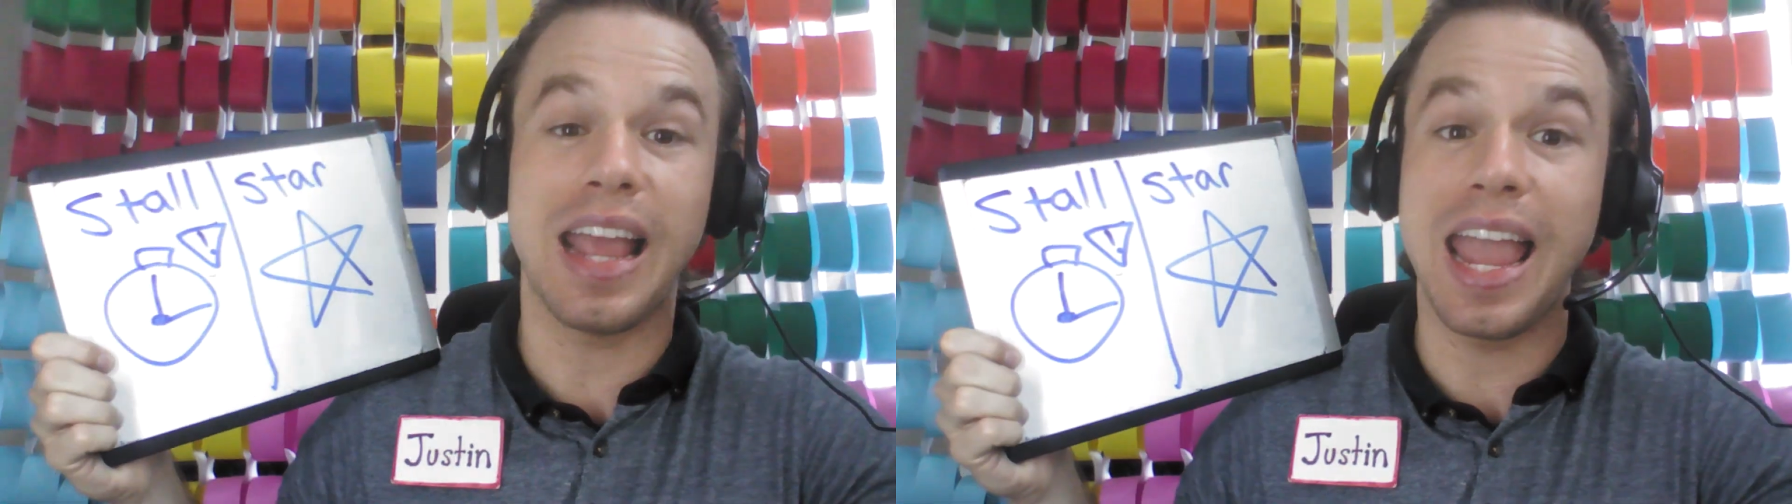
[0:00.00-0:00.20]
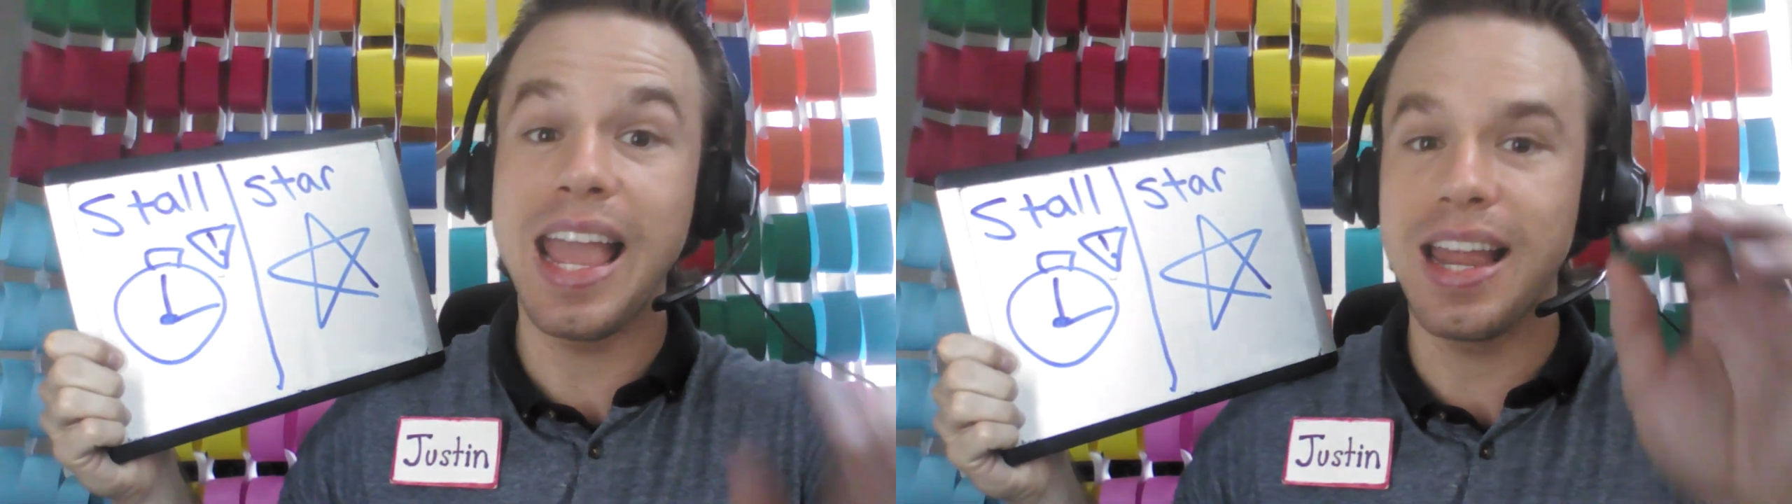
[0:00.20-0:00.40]

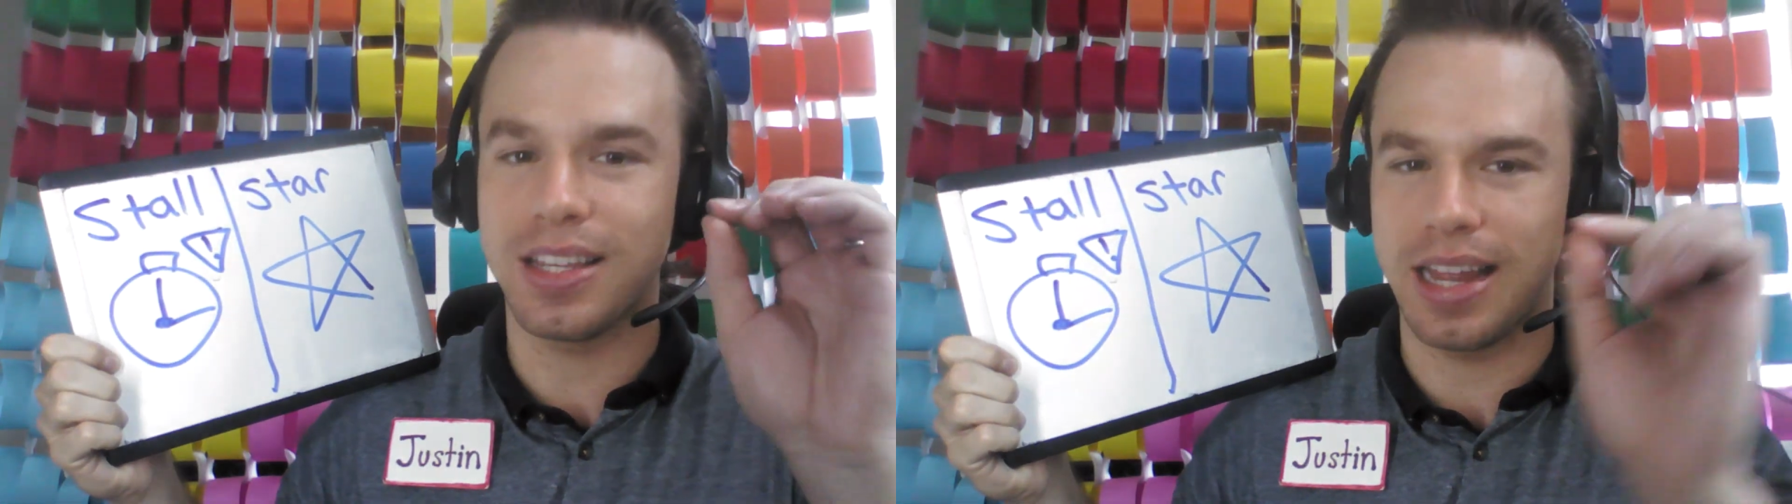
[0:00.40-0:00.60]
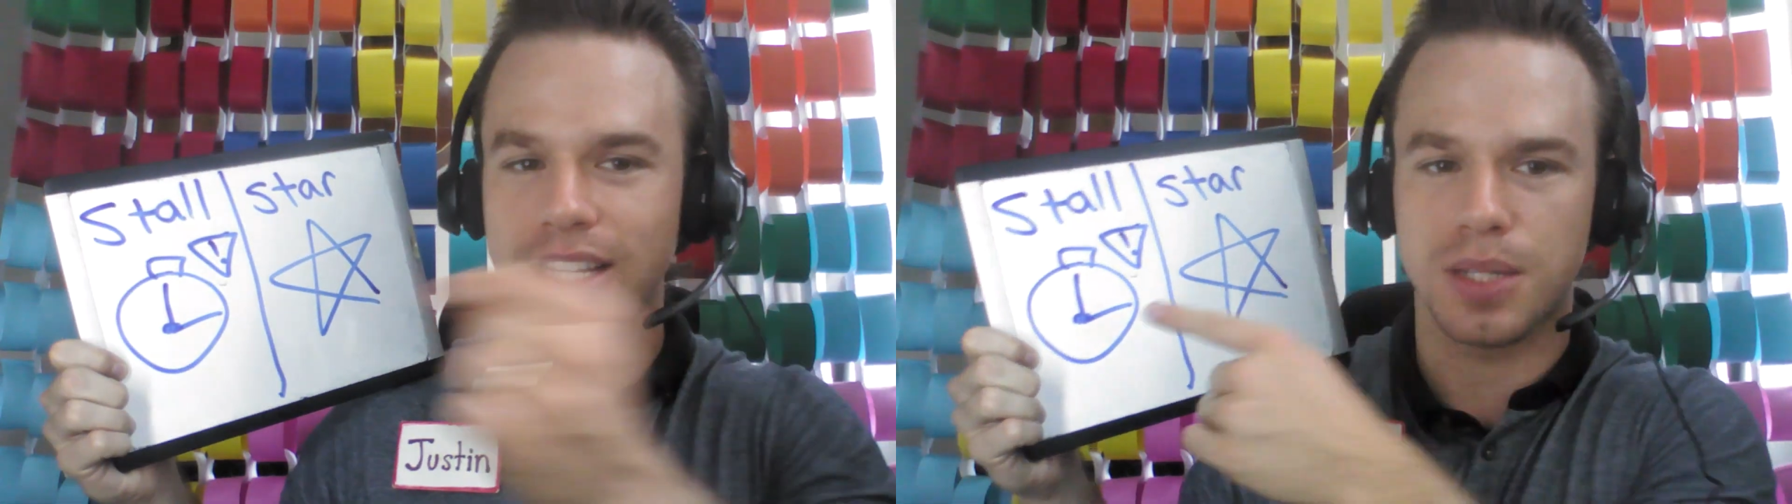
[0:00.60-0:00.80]
and
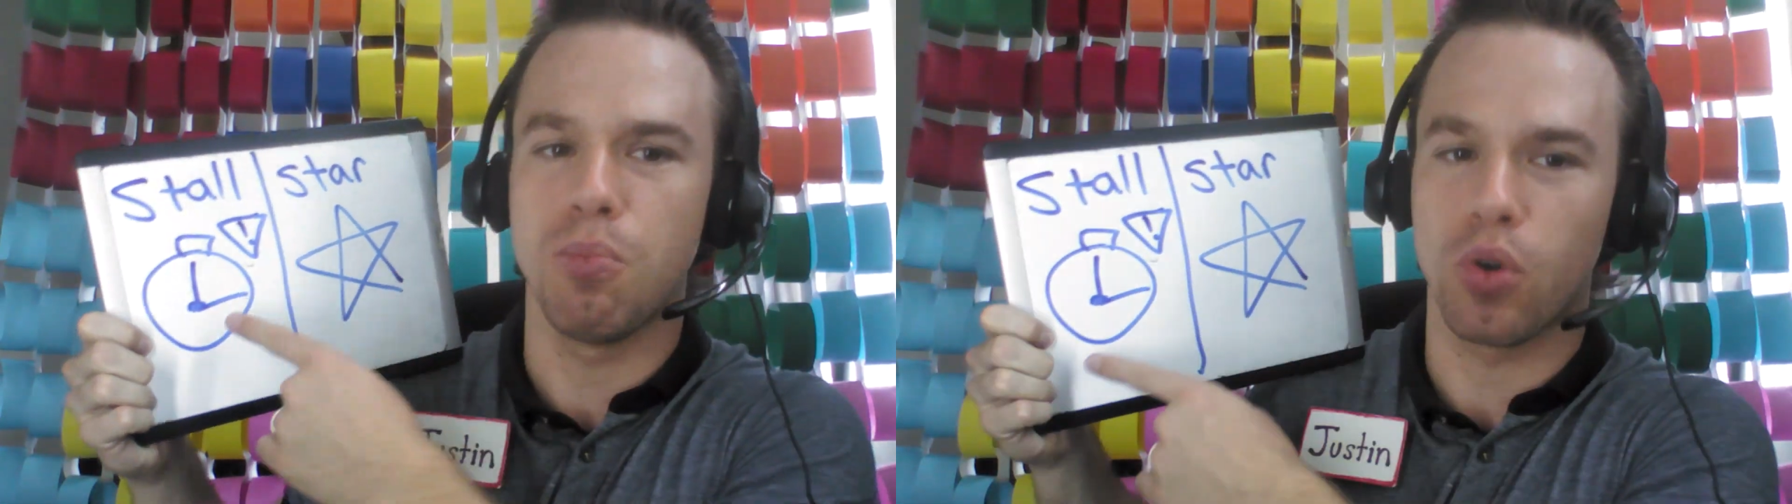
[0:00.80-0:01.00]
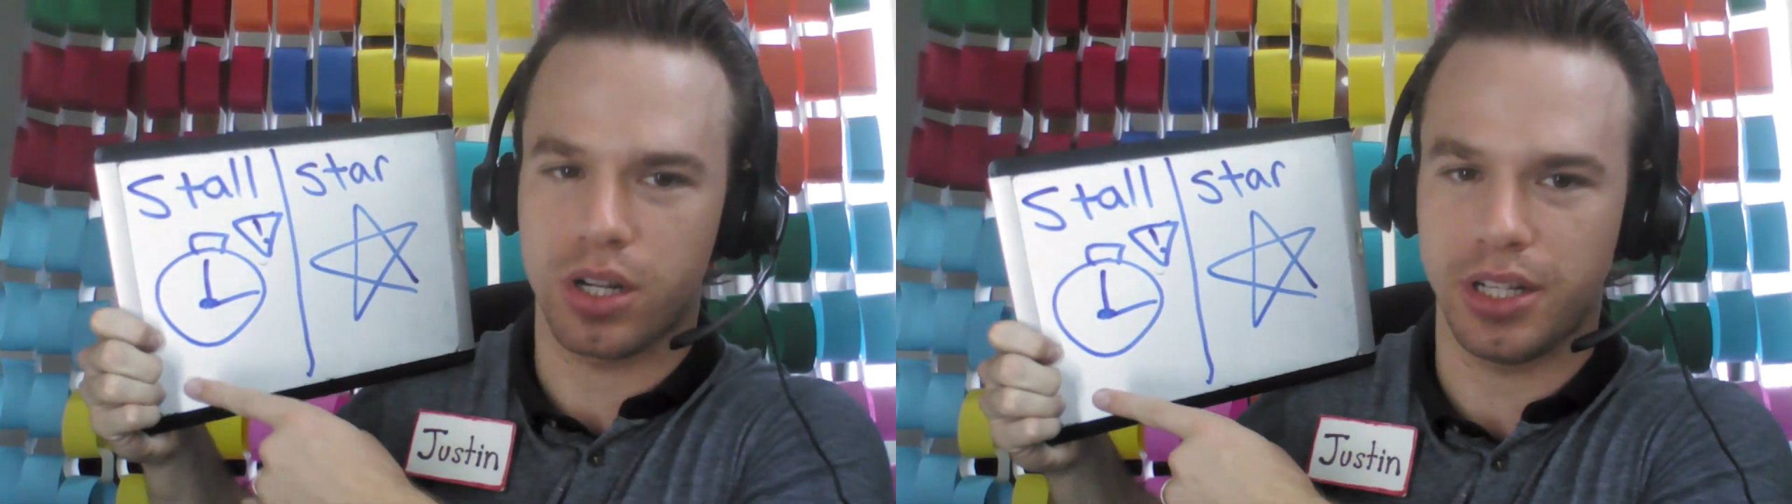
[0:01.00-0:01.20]
it's
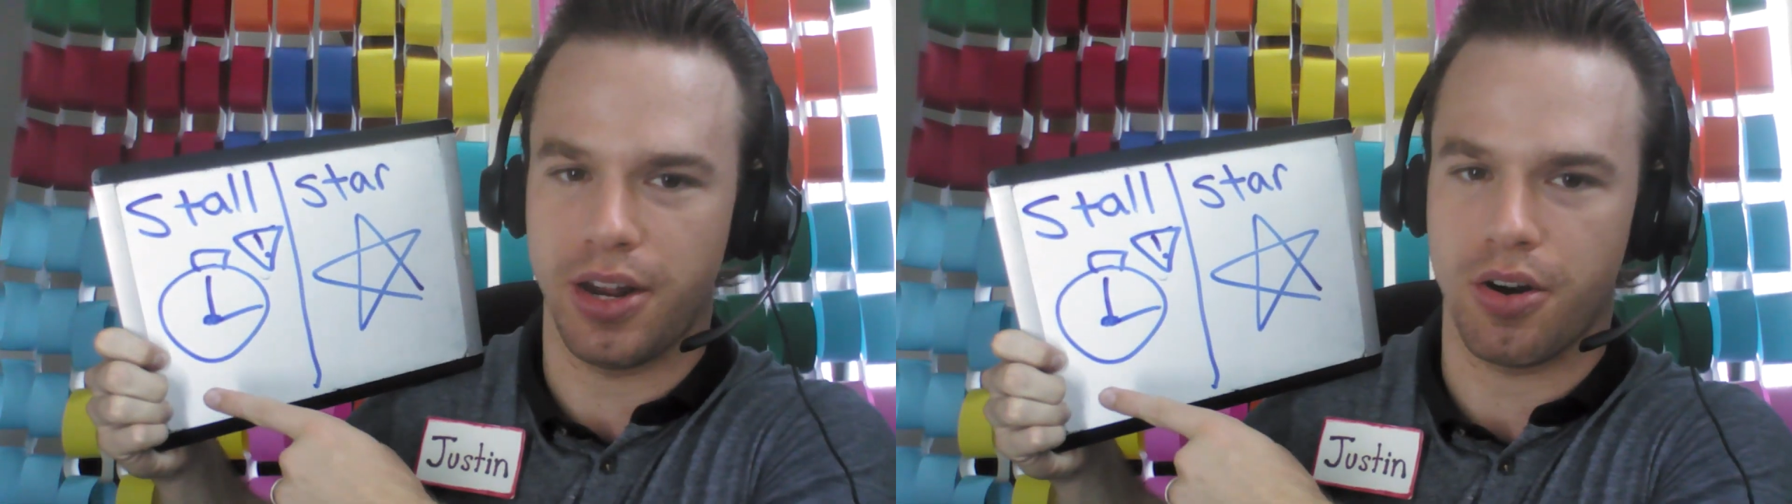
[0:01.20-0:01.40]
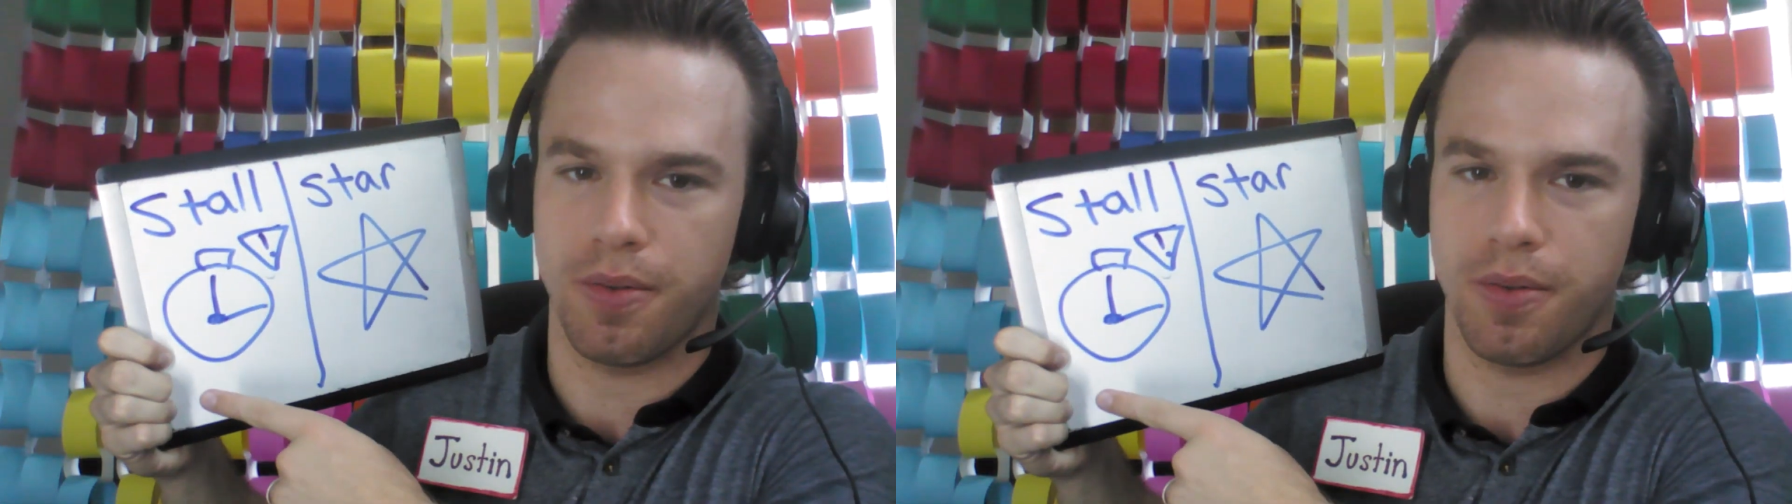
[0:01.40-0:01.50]
more clear.